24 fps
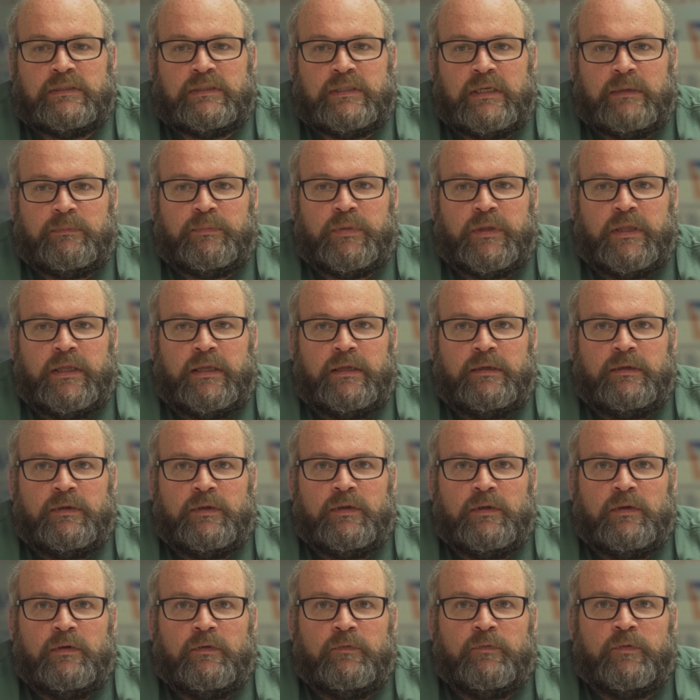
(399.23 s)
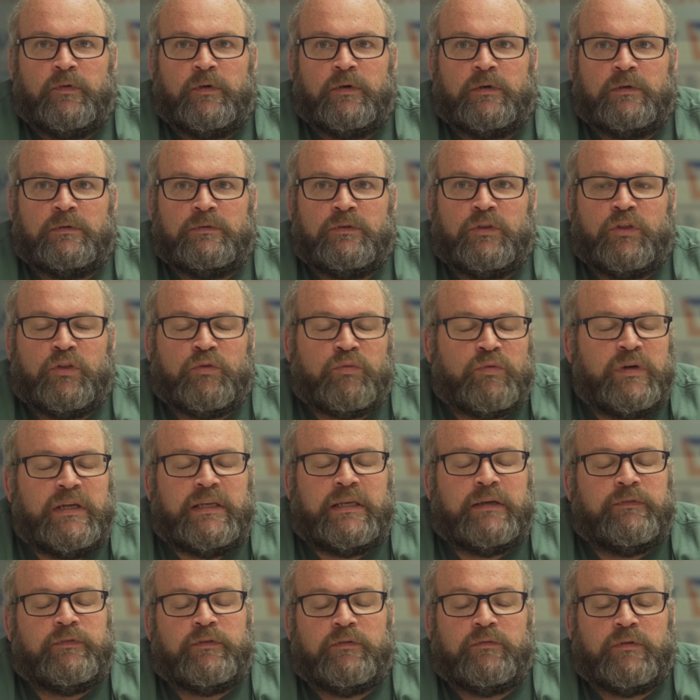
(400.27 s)
simply for three
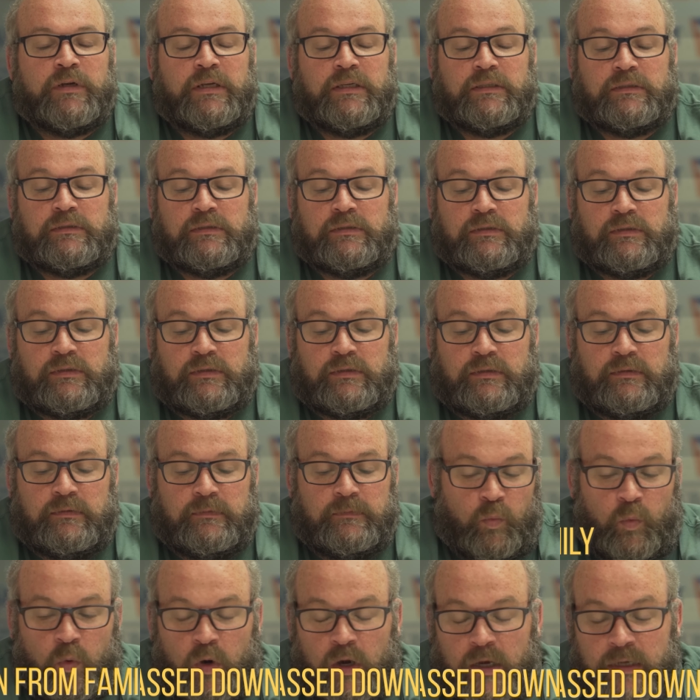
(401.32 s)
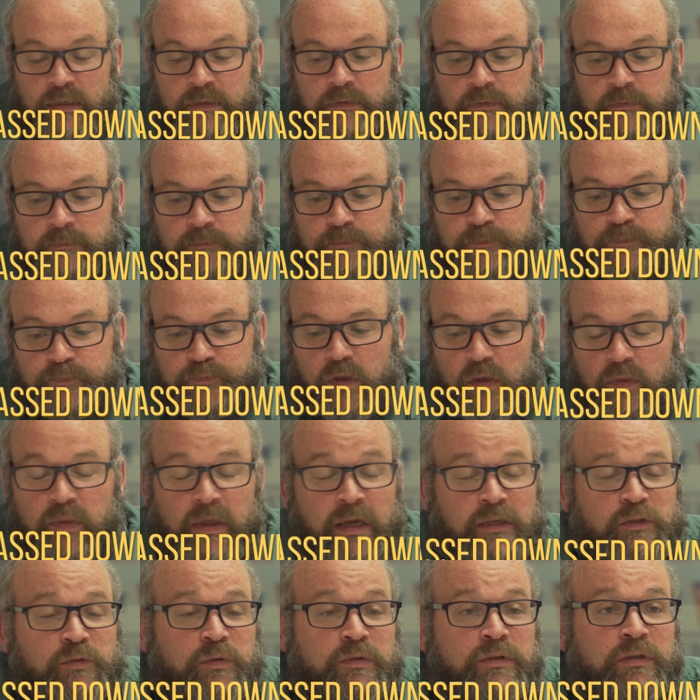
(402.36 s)
different reasons. One,
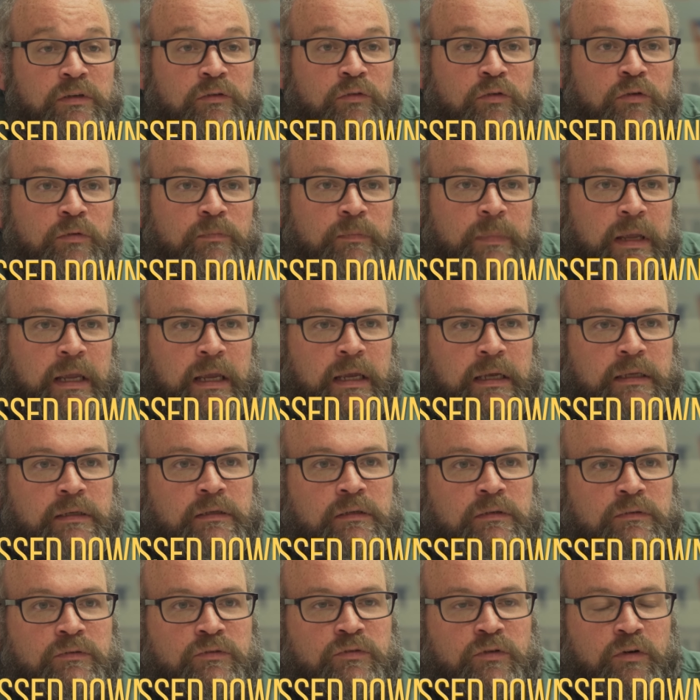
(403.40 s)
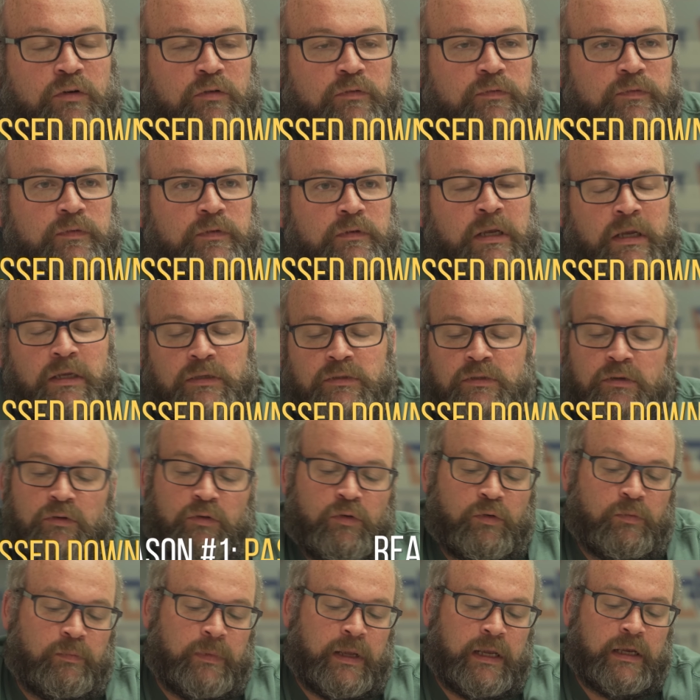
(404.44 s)
that's what their old man drove. Because their
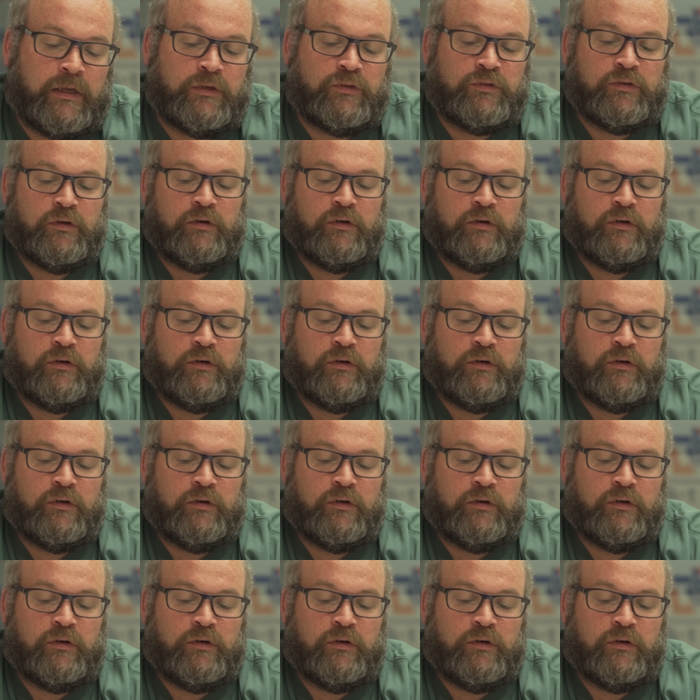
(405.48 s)
old man